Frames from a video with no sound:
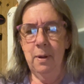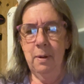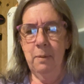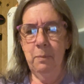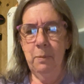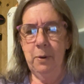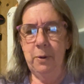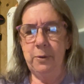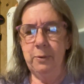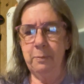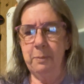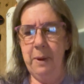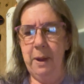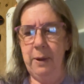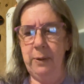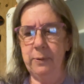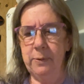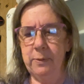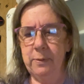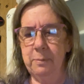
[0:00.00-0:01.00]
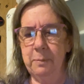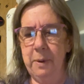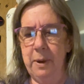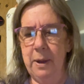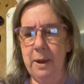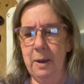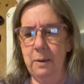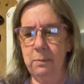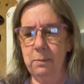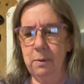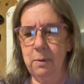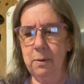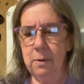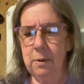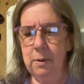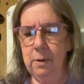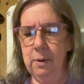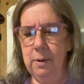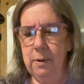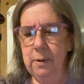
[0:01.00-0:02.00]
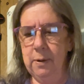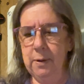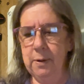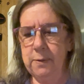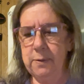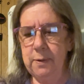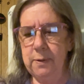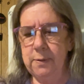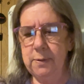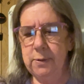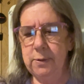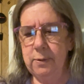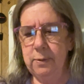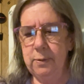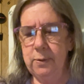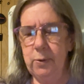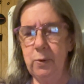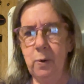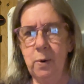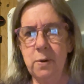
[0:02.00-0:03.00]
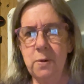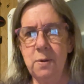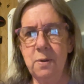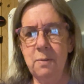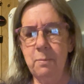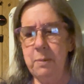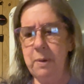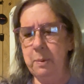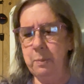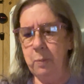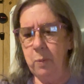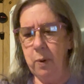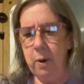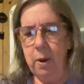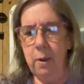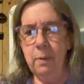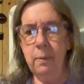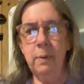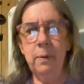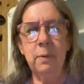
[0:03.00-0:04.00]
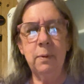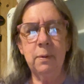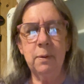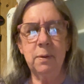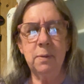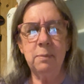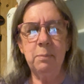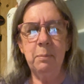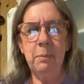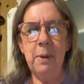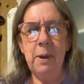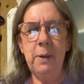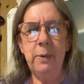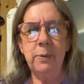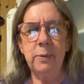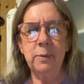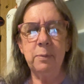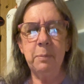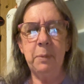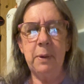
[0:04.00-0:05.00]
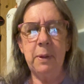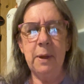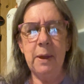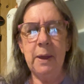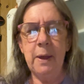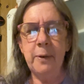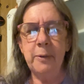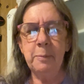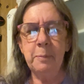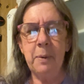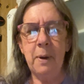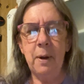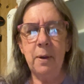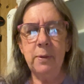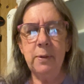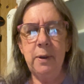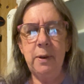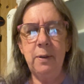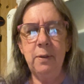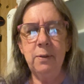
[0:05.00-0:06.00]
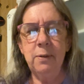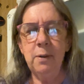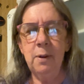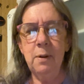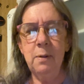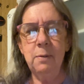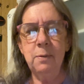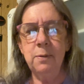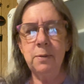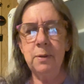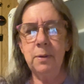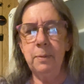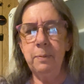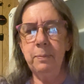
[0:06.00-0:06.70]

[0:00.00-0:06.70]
which amazes me how good, because his short-term memory just amazes me. The Xbox, he just goes.